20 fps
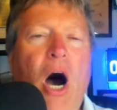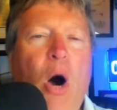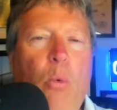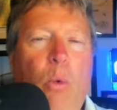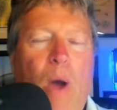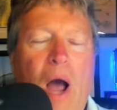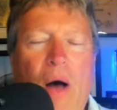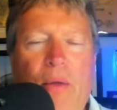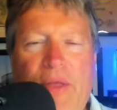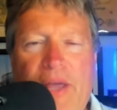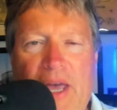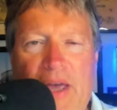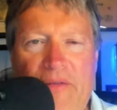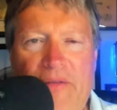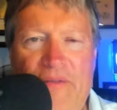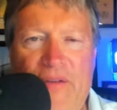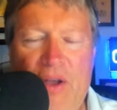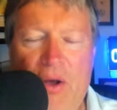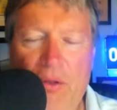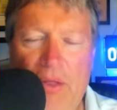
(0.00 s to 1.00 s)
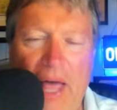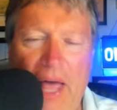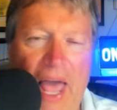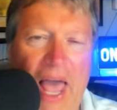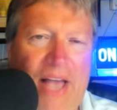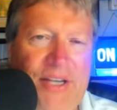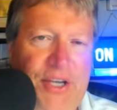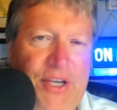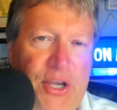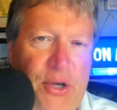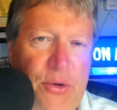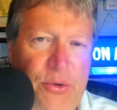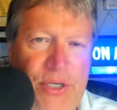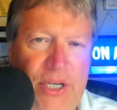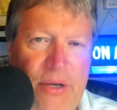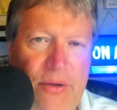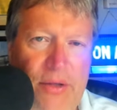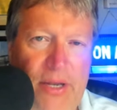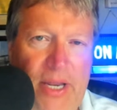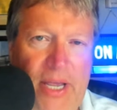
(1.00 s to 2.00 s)
around the infield as a
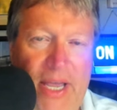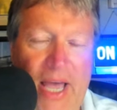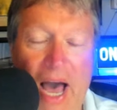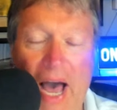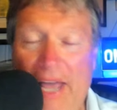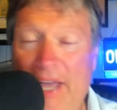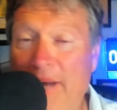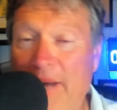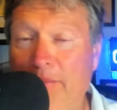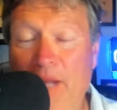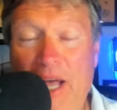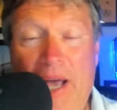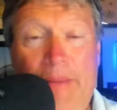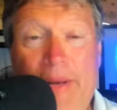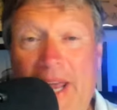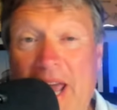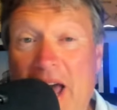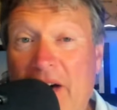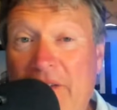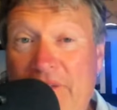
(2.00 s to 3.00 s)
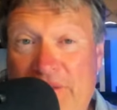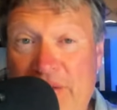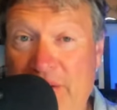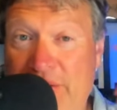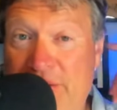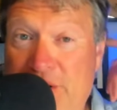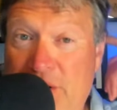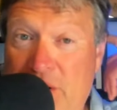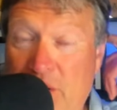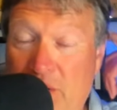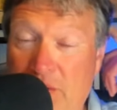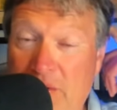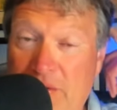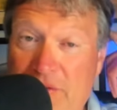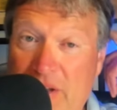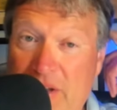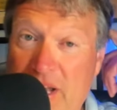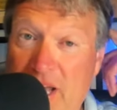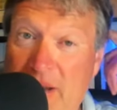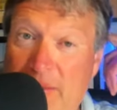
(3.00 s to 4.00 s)
utility guy. You can play him in the outfield too
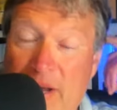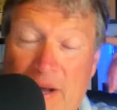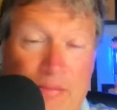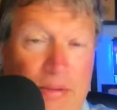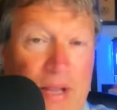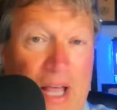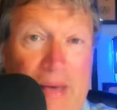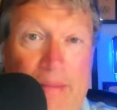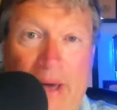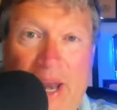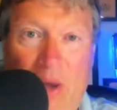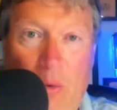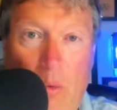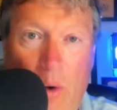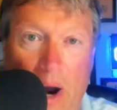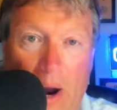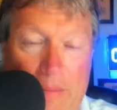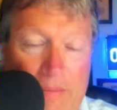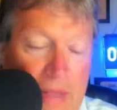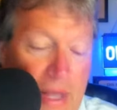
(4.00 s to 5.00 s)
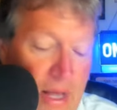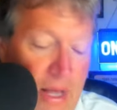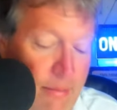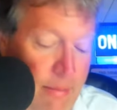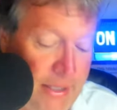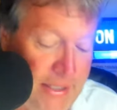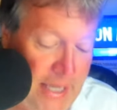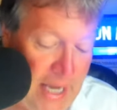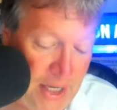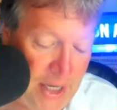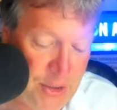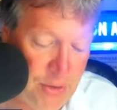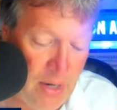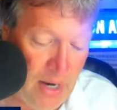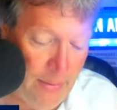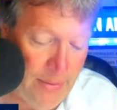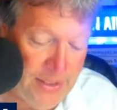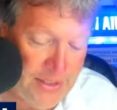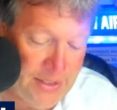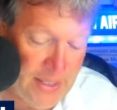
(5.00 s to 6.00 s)
if you need him. You can play him anywhere, but
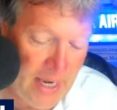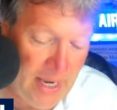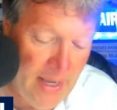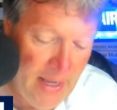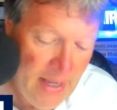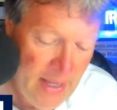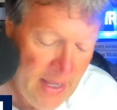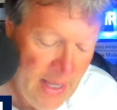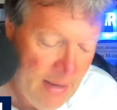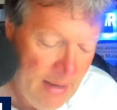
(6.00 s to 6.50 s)
catcher, I would say.